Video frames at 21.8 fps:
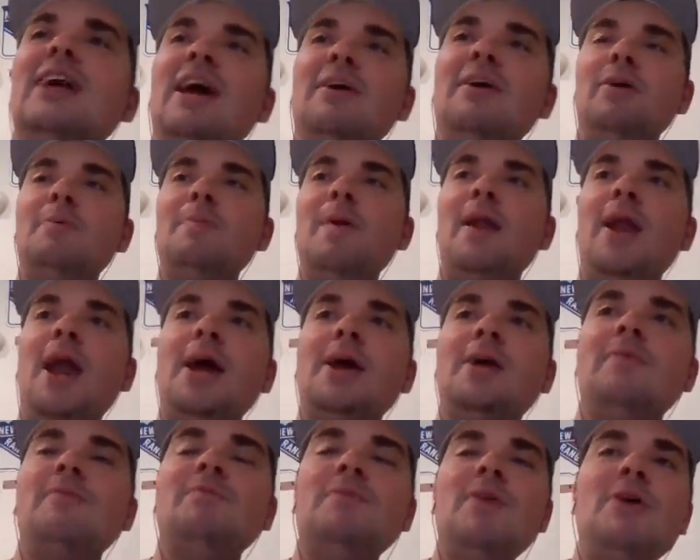They would have been
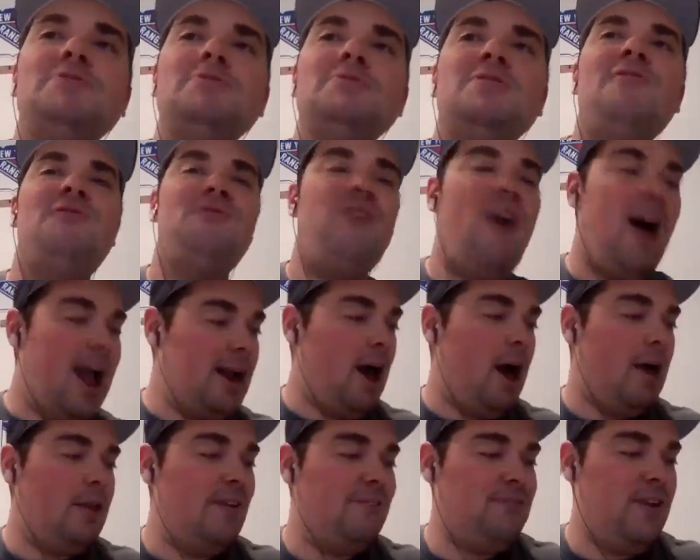like, there's a
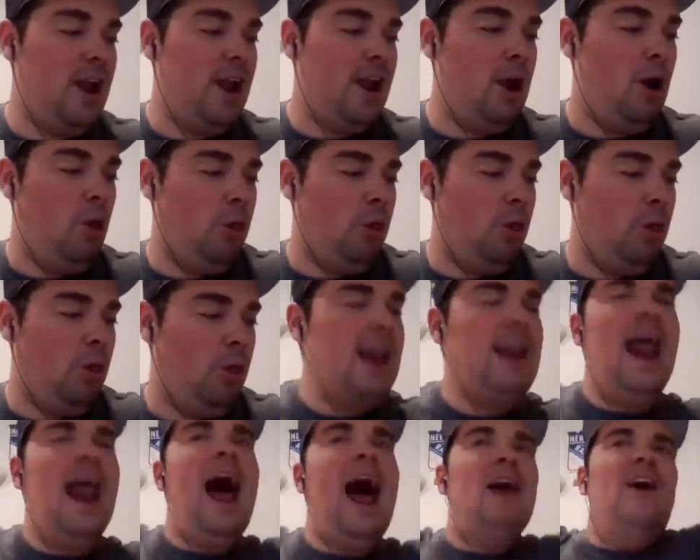fight on the field,
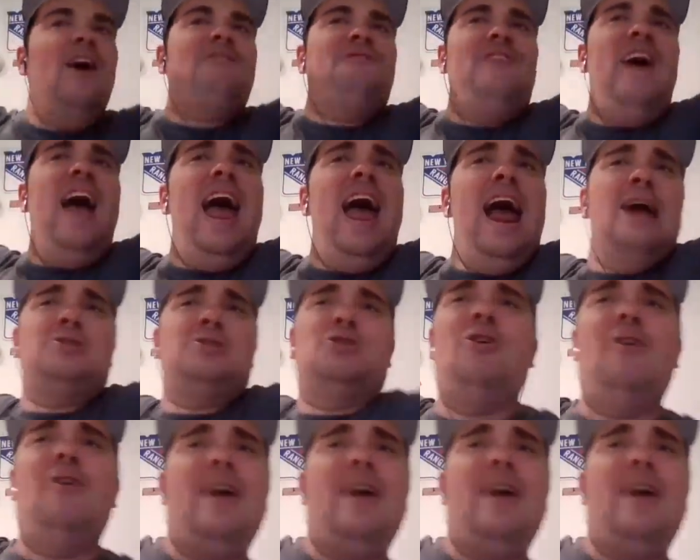and now the fans